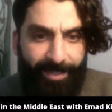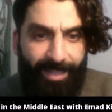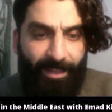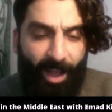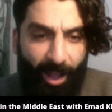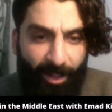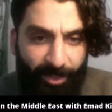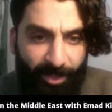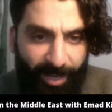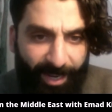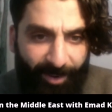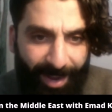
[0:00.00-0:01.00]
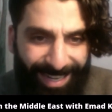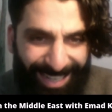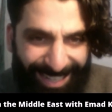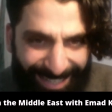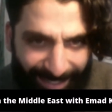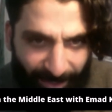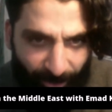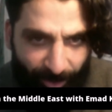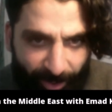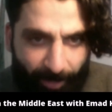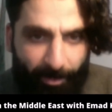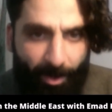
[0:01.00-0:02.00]
that under Iranian
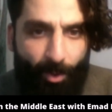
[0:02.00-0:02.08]
leadership